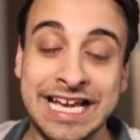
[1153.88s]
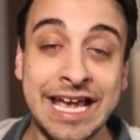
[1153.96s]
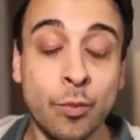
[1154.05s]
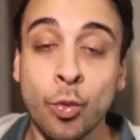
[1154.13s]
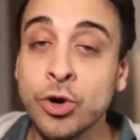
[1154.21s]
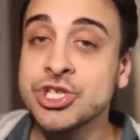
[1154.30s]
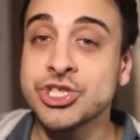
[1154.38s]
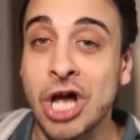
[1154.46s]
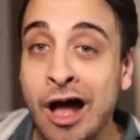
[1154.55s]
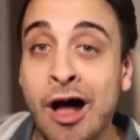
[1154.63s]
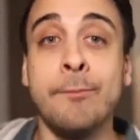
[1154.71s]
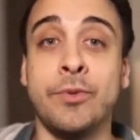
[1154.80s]
And we're just
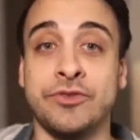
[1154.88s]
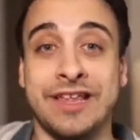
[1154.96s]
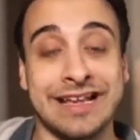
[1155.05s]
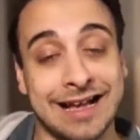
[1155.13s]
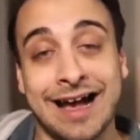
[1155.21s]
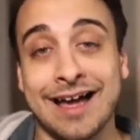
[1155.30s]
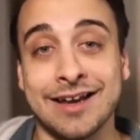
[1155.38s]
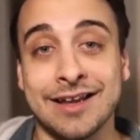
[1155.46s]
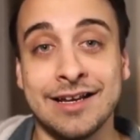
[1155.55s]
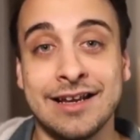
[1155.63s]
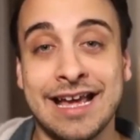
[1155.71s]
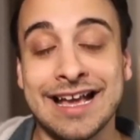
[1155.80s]
humbled that God
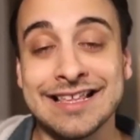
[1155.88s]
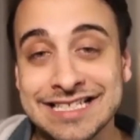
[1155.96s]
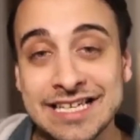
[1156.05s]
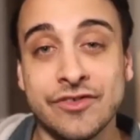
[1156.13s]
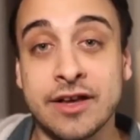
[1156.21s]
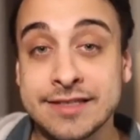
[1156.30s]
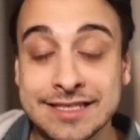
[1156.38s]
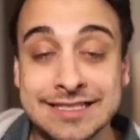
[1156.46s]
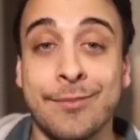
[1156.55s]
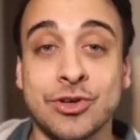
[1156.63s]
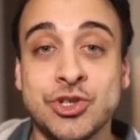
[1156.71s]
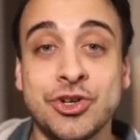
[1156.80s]
has given us this
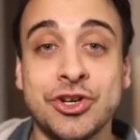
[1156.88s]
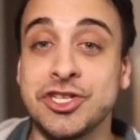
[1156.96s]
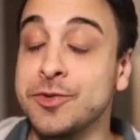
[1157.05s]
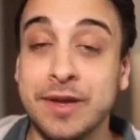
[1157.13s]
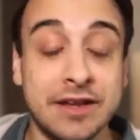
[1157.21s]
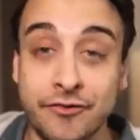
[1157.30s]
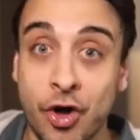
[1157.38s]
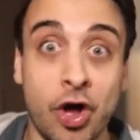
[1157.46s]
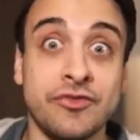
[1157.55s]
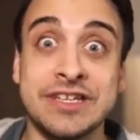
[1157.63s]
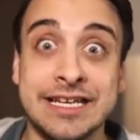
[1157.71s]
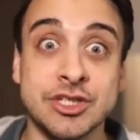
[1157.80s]
opportunity to be
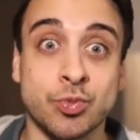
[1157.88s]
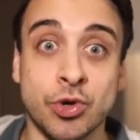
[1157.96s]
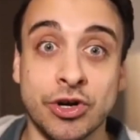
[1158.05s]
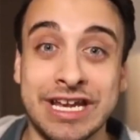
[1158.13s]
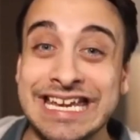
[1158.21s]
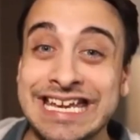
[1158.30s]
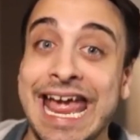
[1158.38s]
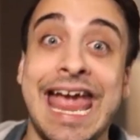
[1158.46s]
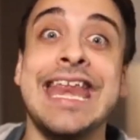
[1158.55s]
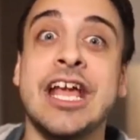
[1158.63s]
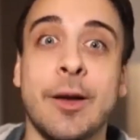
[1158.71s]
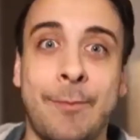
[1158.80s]
involved in his work in
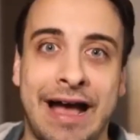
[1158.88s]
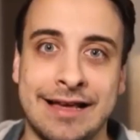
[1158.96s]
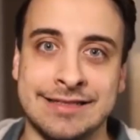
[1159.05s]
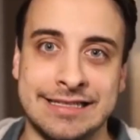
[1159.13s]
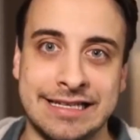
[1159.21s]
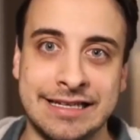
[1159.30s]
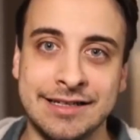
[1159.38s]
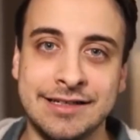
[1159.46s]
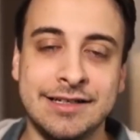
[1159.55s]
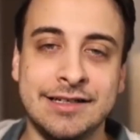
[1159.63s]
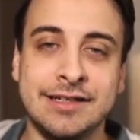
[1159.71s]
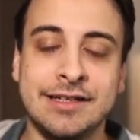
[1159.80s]
any capacity.
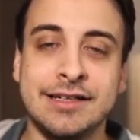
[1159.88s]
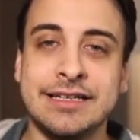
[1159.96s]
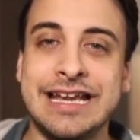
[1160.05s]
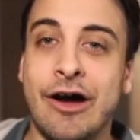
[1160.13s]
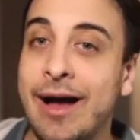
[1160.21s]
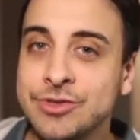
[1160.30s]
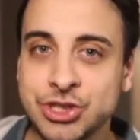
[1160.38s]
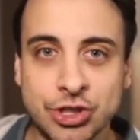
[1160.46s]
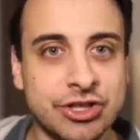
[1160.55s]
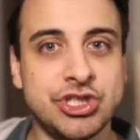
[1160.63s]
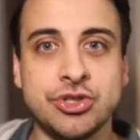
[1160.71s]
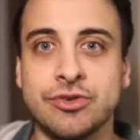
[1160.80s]
Now, I'm sure
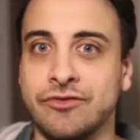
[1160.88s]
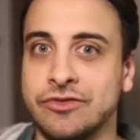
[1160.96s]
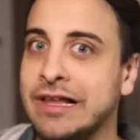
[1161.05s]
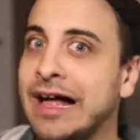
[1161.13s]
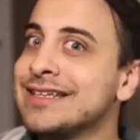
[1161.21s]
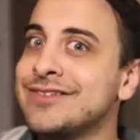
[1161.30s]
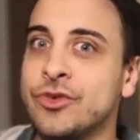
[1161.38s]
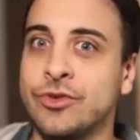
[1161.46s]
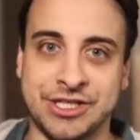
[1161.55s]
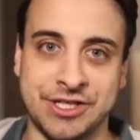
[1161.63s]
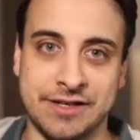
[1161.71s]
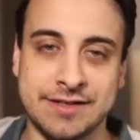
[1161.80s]
that you have lots of
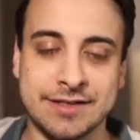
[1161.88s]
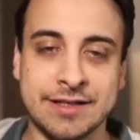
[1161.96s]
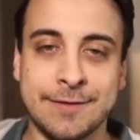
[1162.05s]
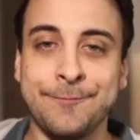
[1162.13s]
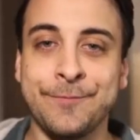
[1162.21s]
questions.